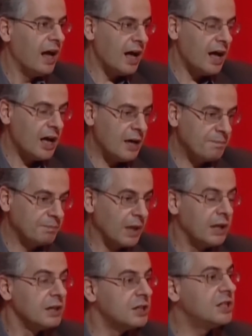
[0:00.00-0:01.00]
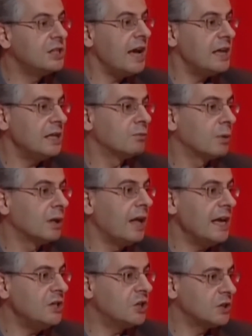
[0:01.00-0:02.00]
um, said in
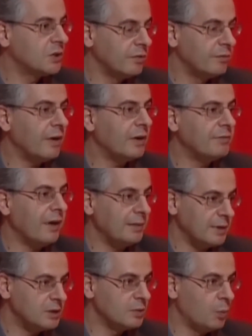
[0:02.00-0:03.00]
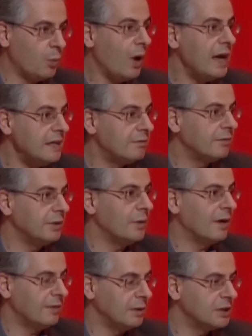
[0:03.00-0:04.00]
relation to a very famous wave of
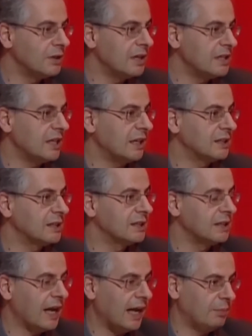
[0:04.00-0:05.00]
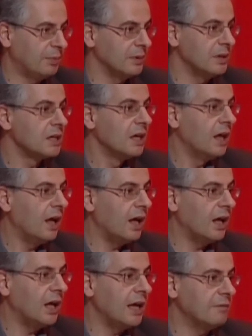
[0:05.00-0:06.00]
UFO sightings that happened
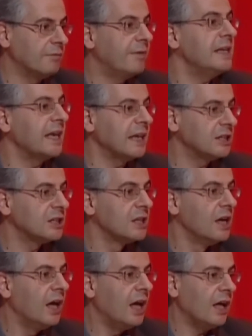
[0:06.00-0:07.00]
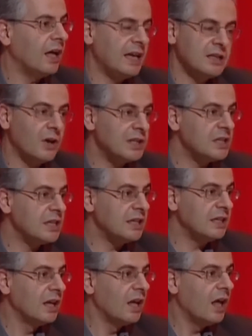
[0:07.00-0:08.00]
uh, in Phoenix uh, in
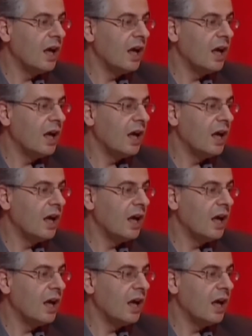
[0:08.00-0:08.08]
19